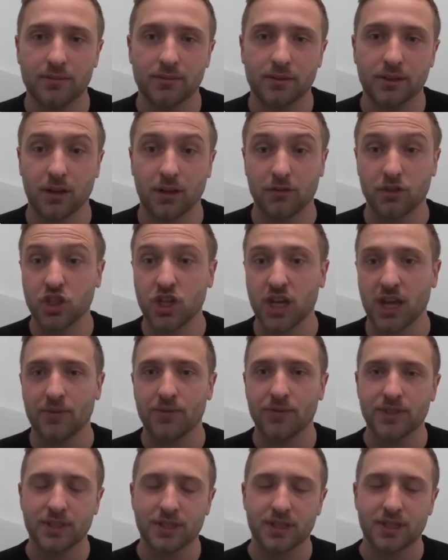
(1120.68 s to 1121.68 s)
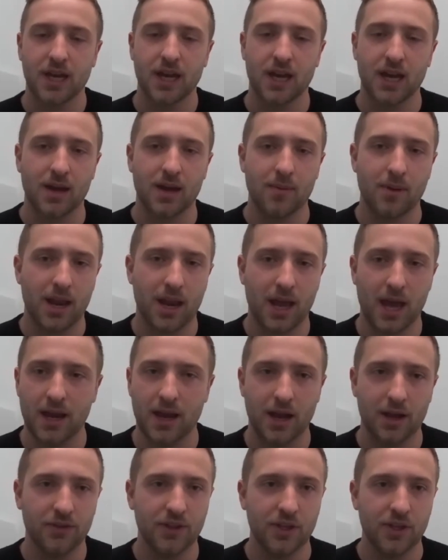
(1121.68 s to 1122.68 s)
of shift. And
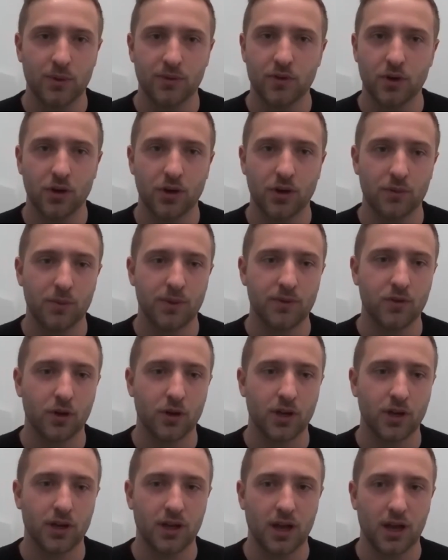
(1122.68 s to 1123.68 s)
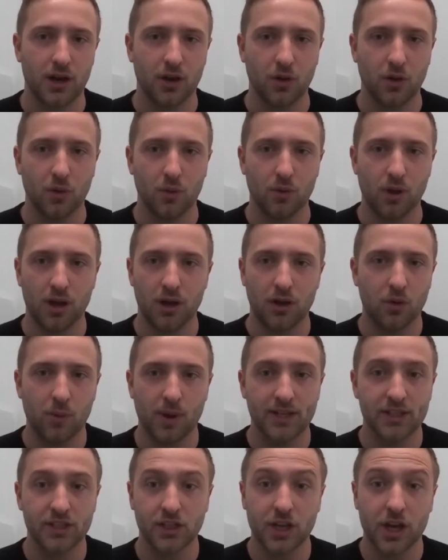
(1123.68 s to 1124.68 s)
I think we've got a long
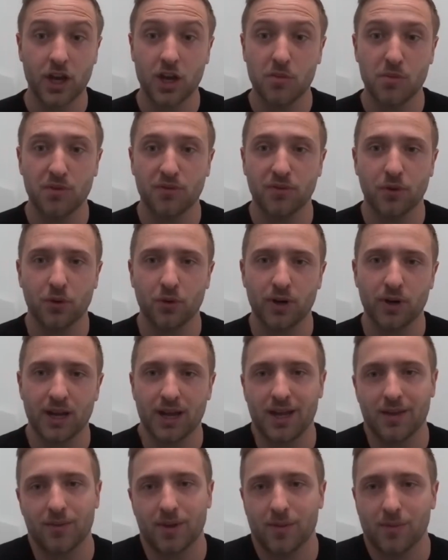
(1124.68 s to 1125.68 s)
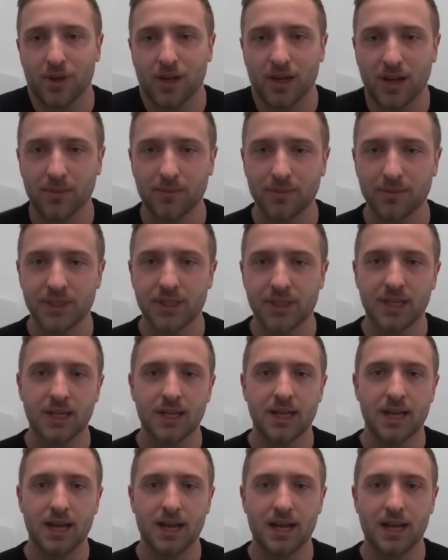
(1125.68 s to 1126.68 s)
way to go before it becomes
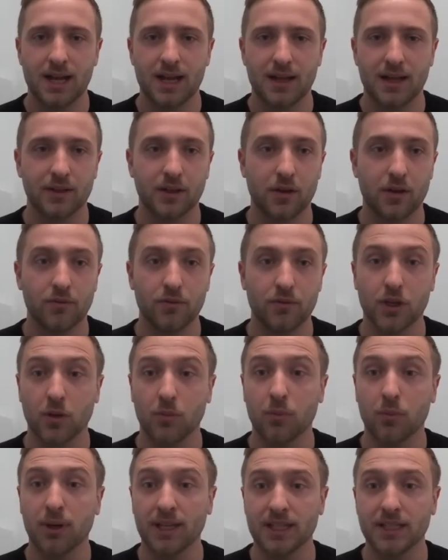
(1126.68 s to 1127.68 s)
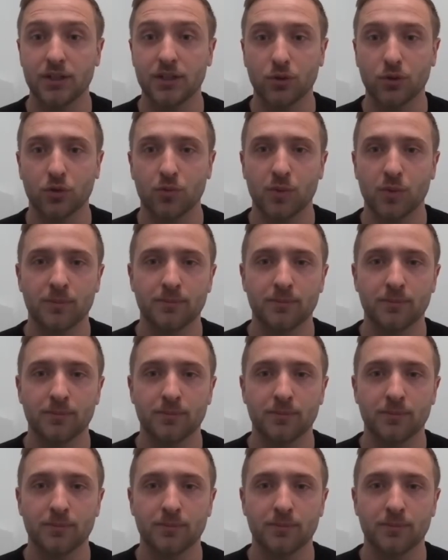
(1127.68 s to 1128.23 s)
the complete norm.